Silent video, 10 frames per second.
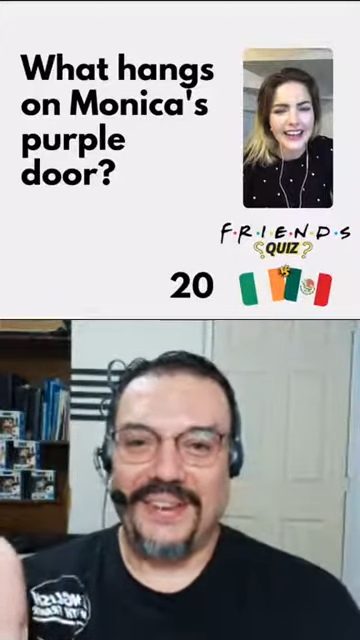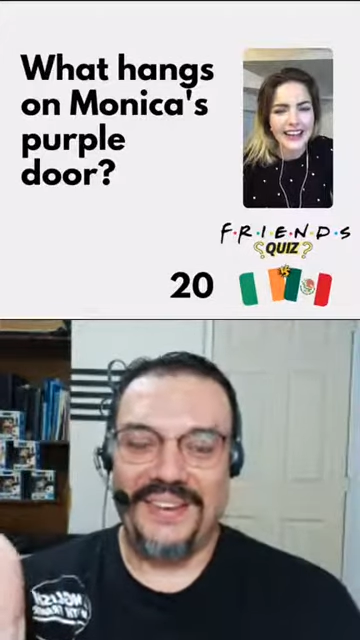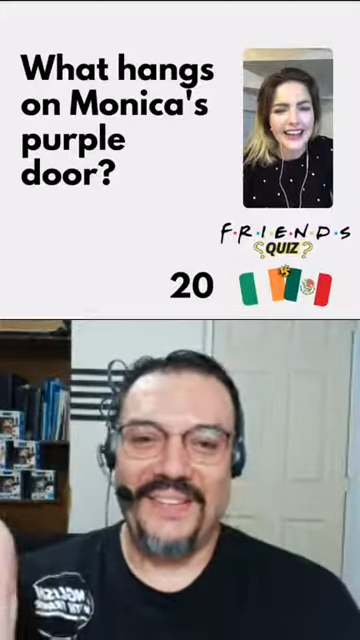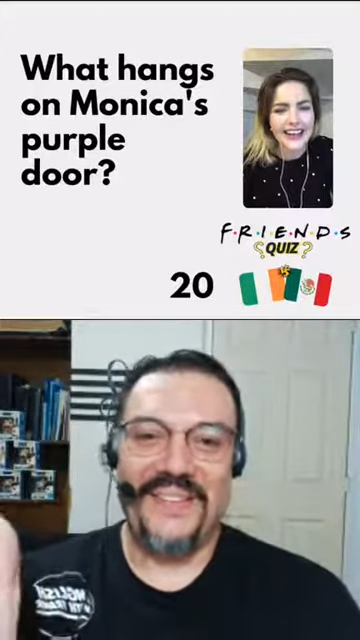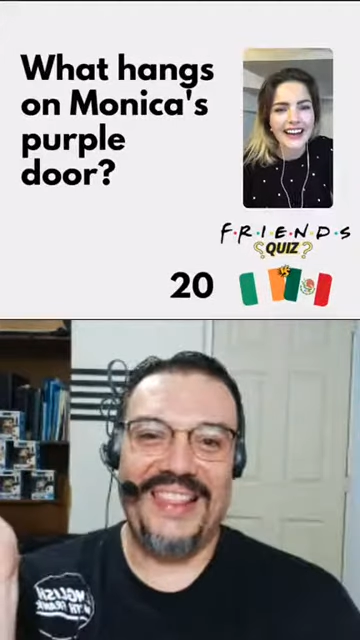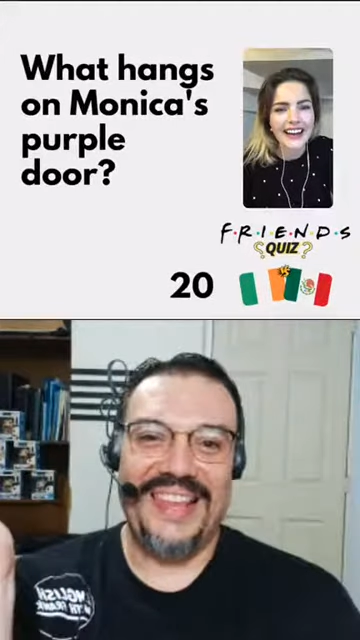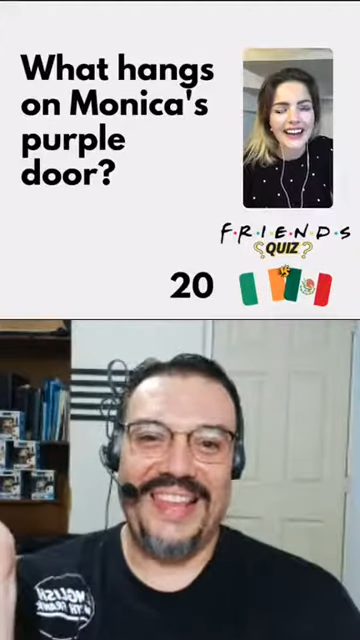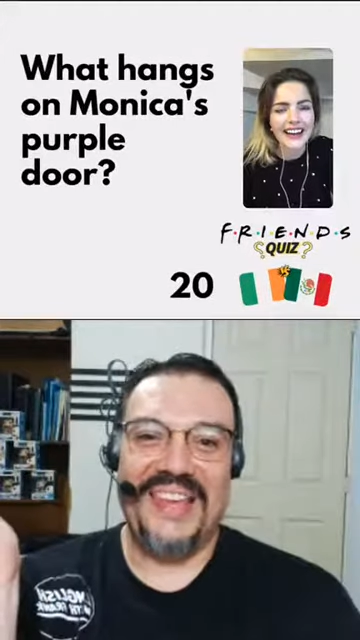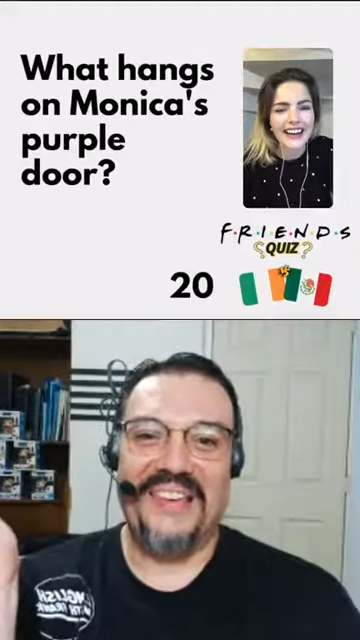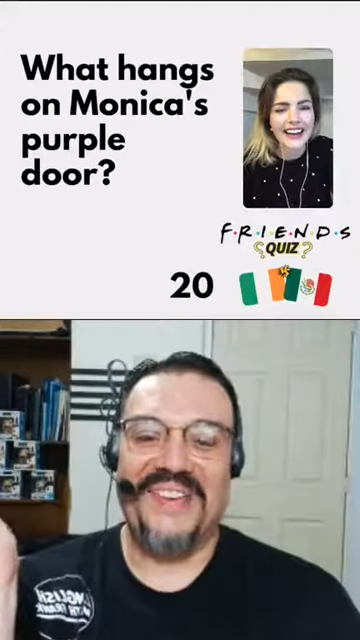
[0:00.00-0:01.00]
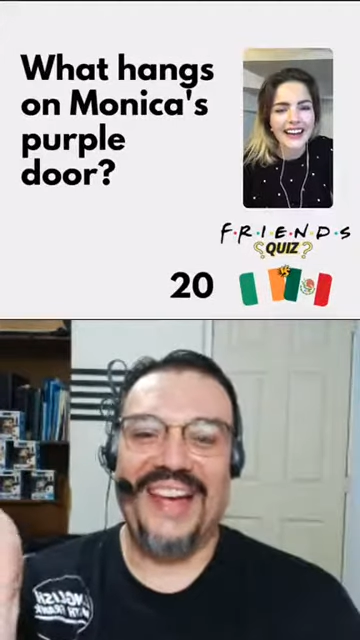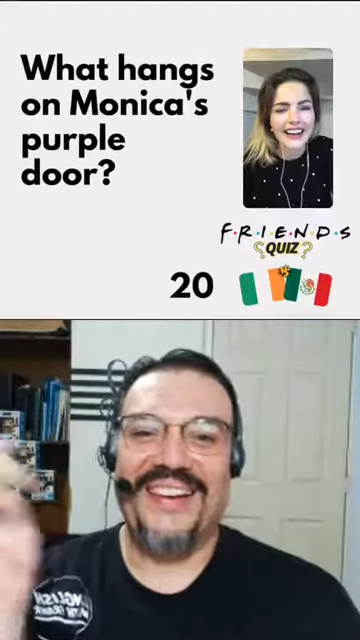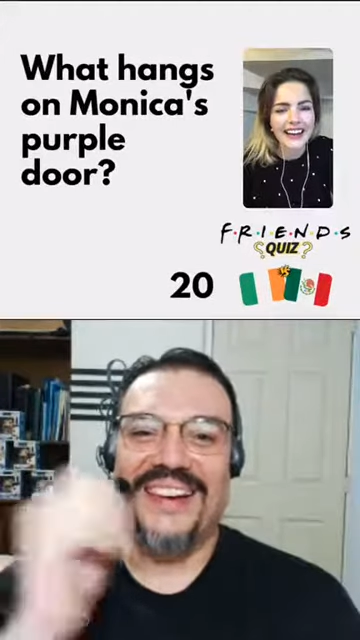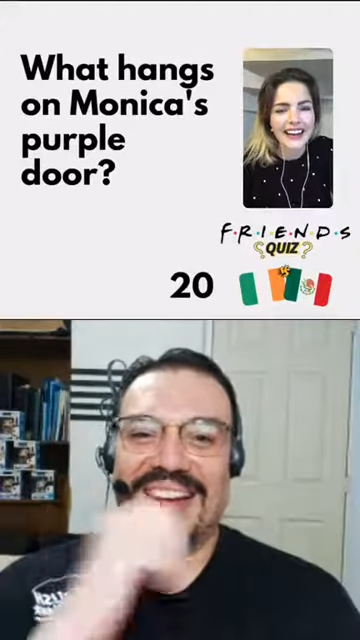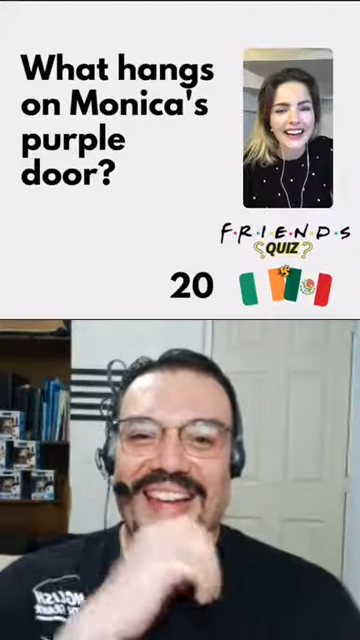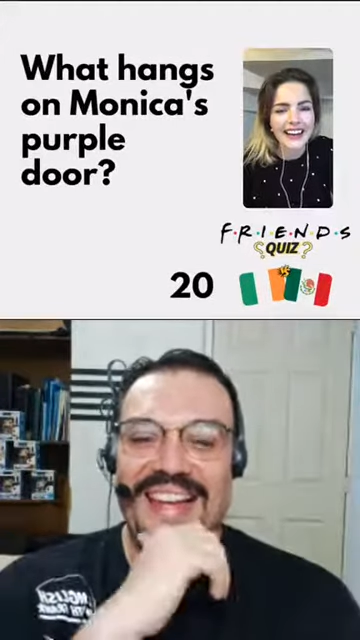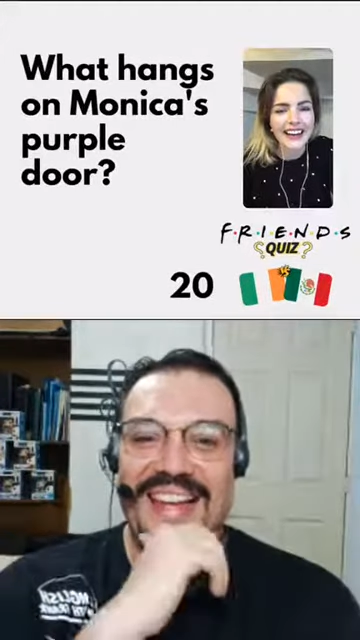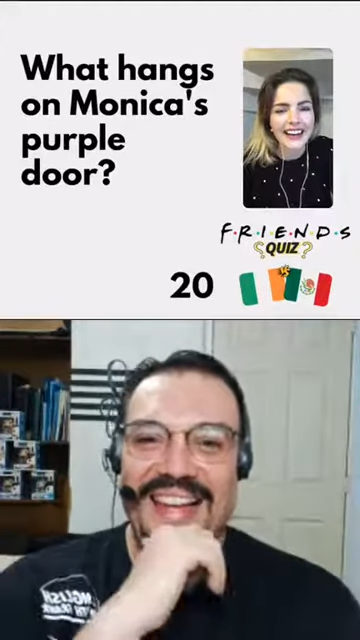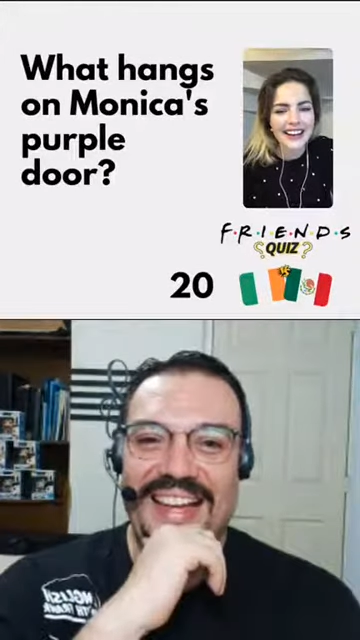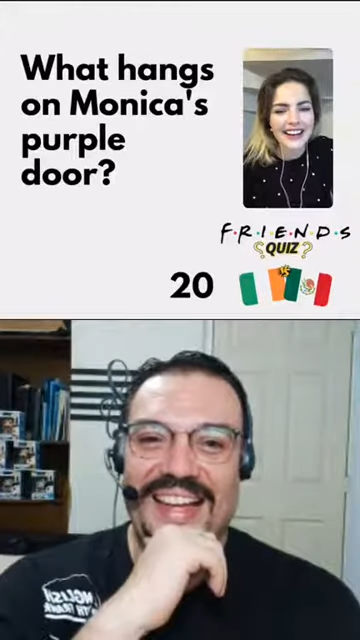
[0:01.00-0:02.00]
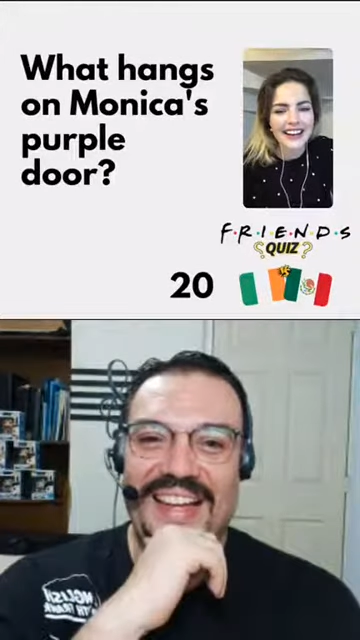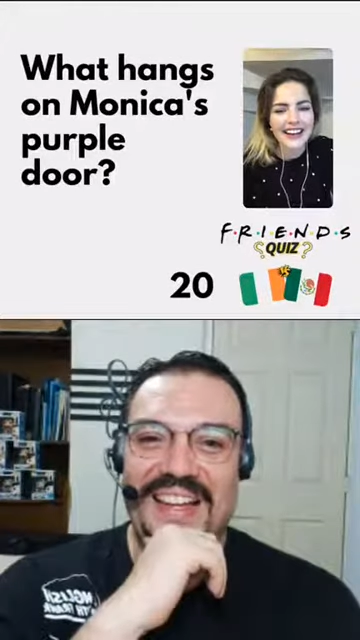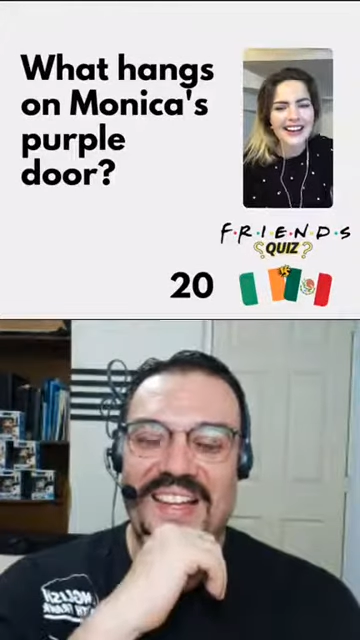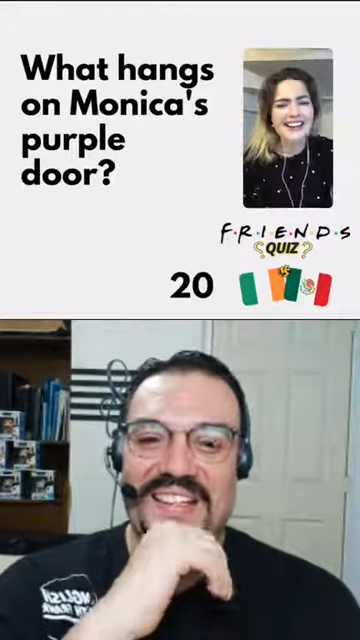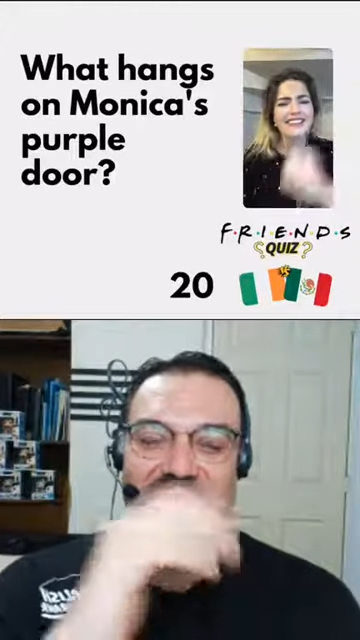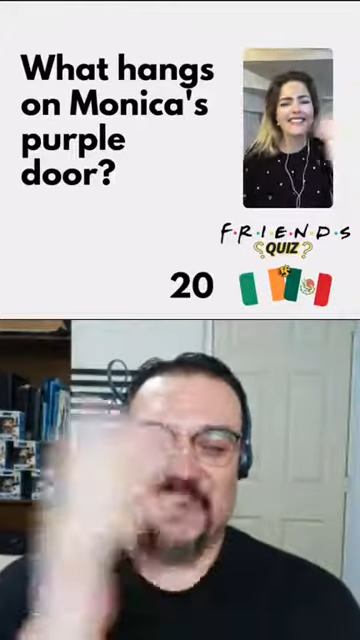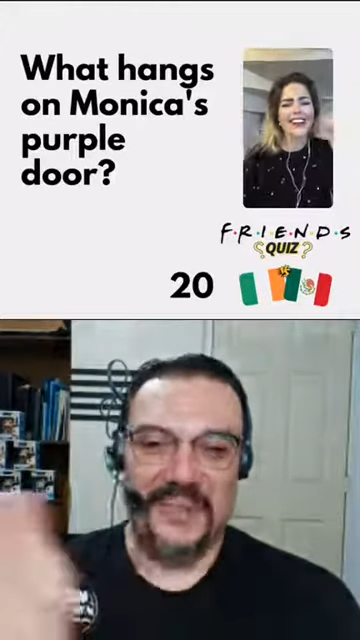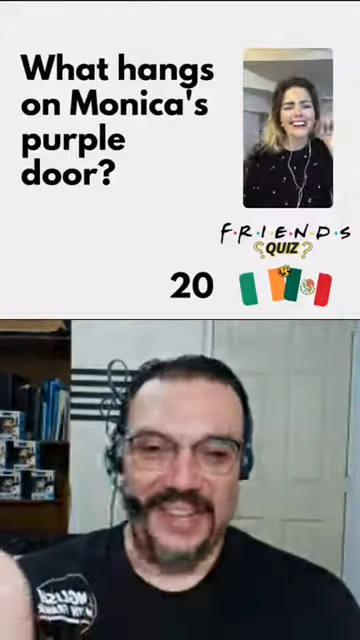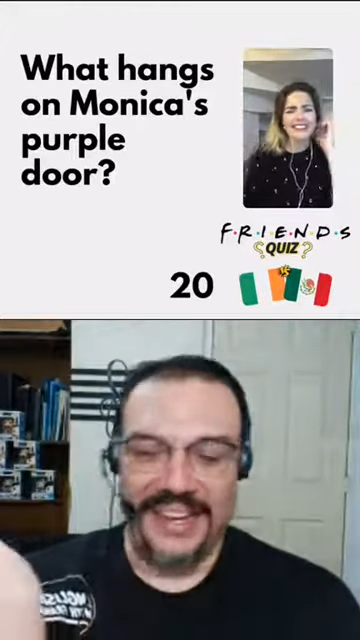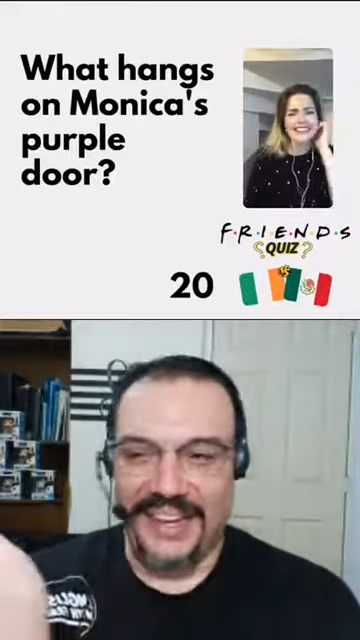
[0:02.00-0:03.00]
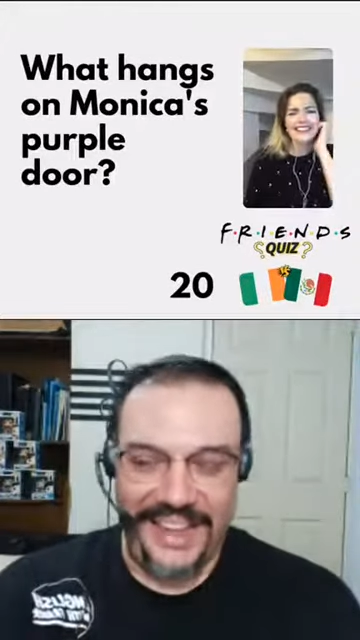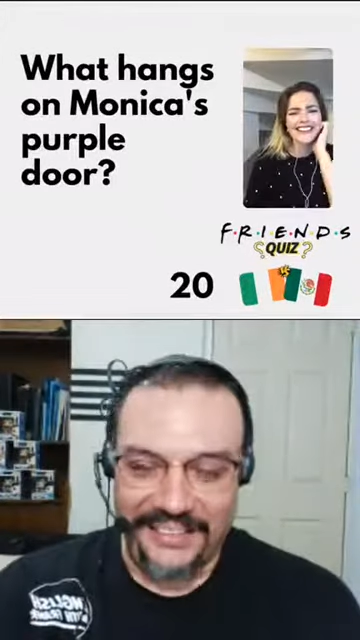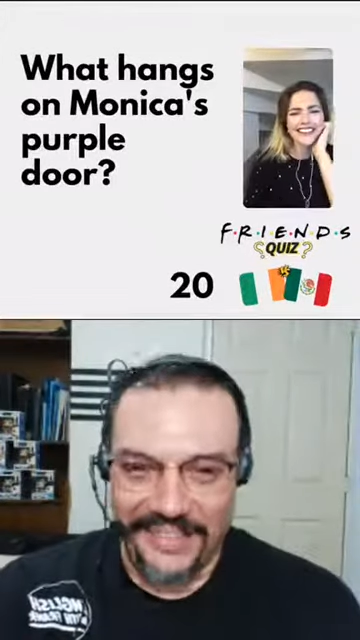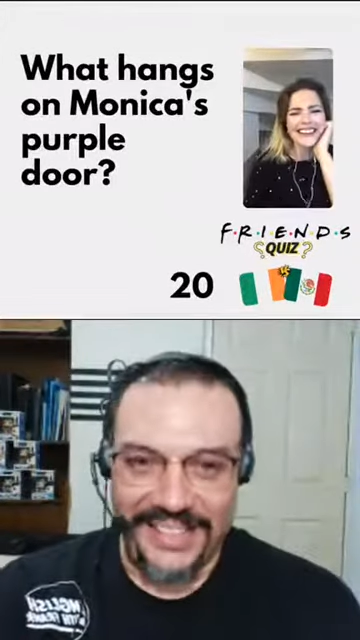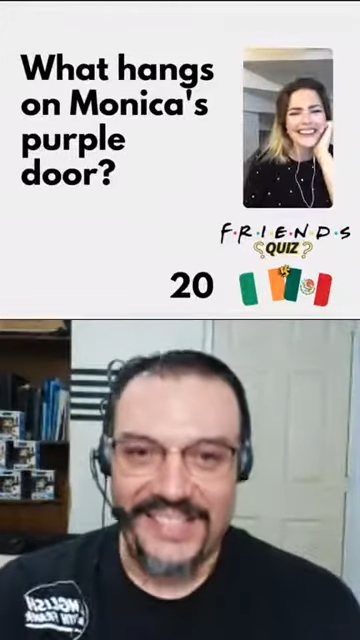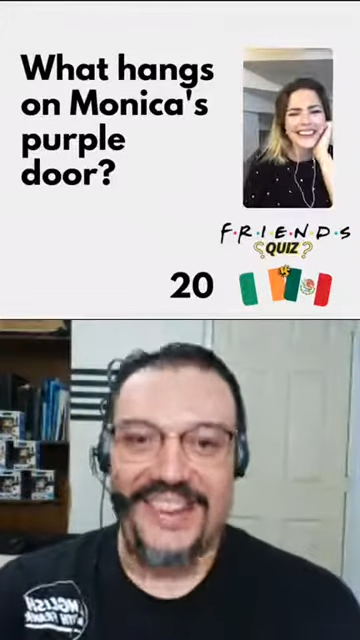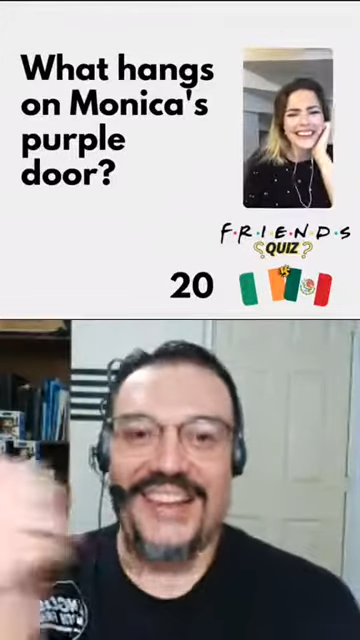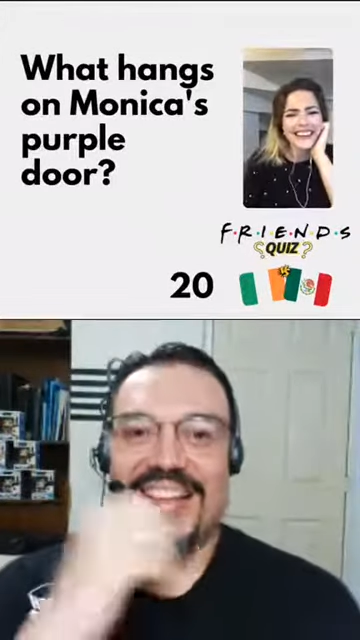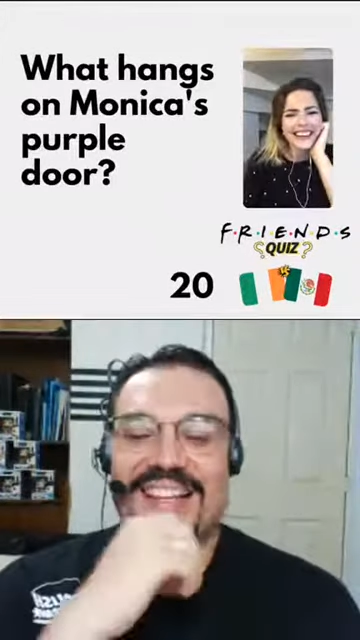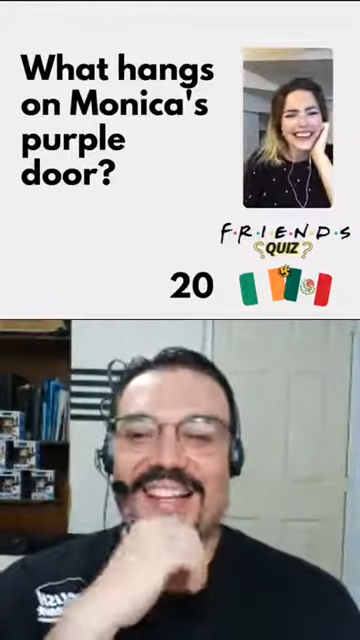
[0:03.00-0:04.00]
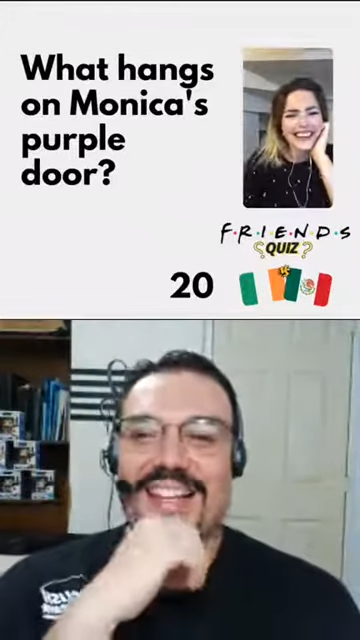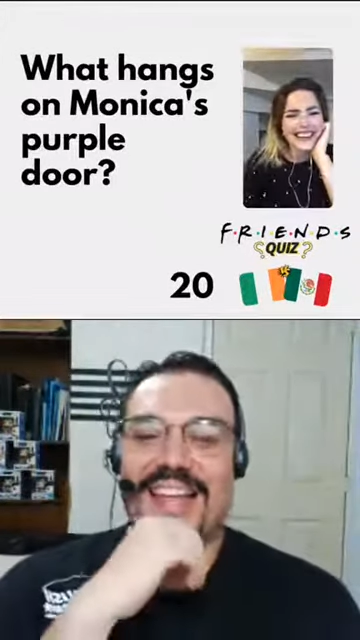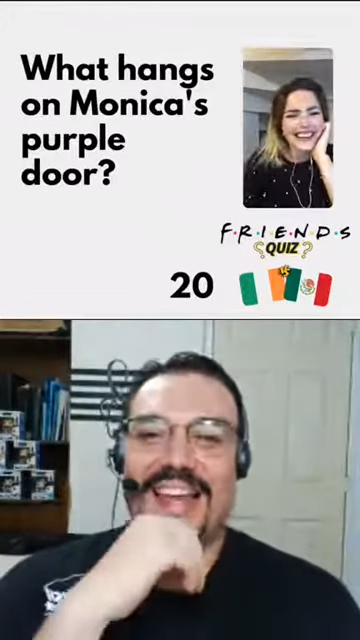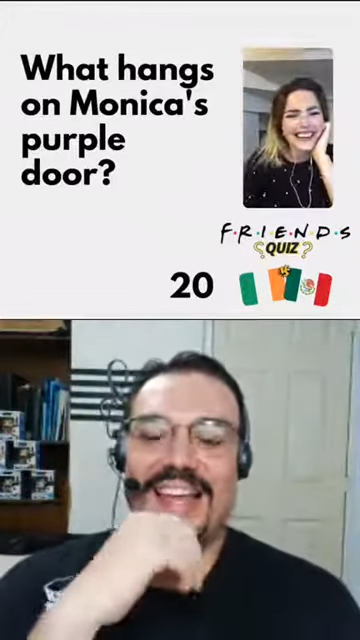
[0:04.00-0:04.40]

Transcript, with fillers: when they came out because uh, there wasn't any Netflix or anything like that.